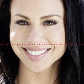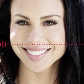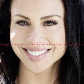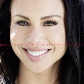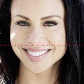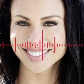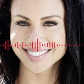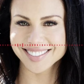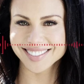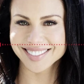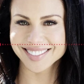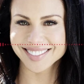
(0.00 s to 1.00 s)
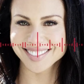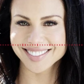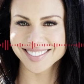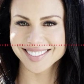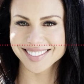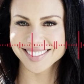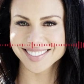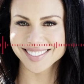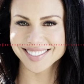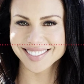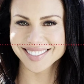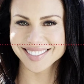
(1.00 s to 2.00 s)
If you have
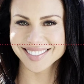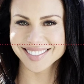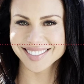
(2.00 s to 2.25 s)
hypothyroidism,